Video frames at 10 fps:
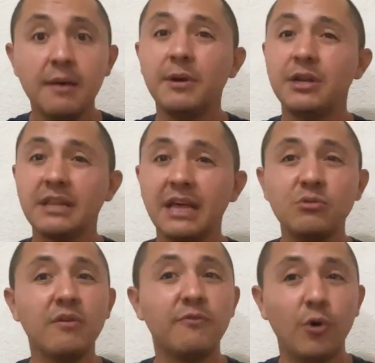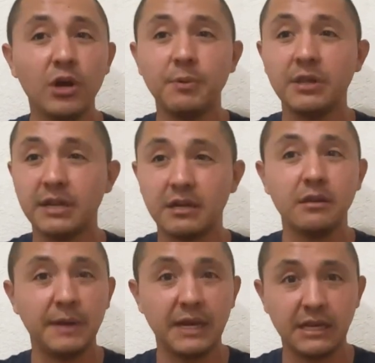but you'd like to avoid
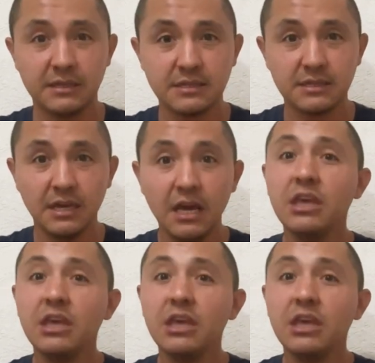political opinions.